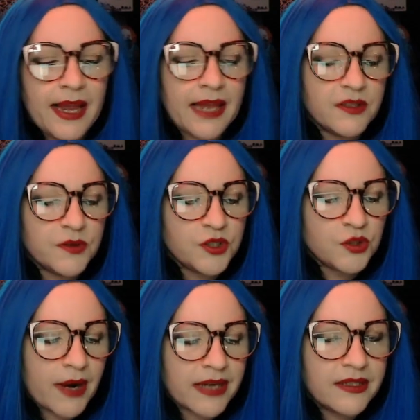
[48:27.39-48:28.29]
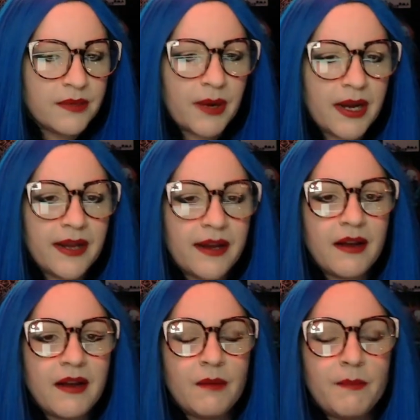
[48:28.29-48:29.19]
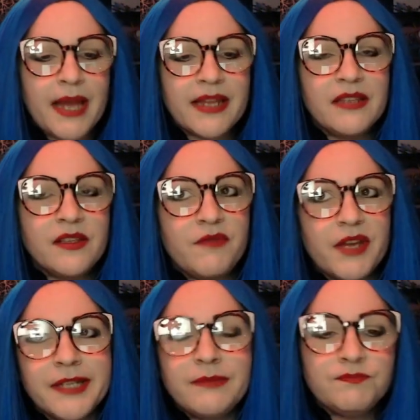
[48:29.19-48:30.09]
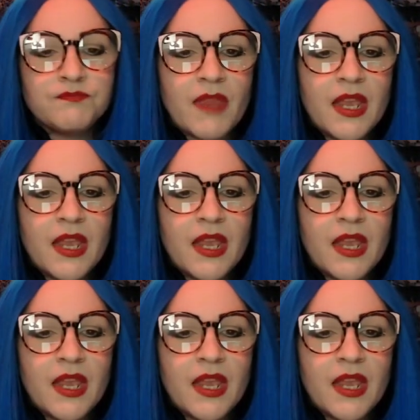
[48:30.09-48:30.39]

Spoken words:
and this was directed by Maggie Levin.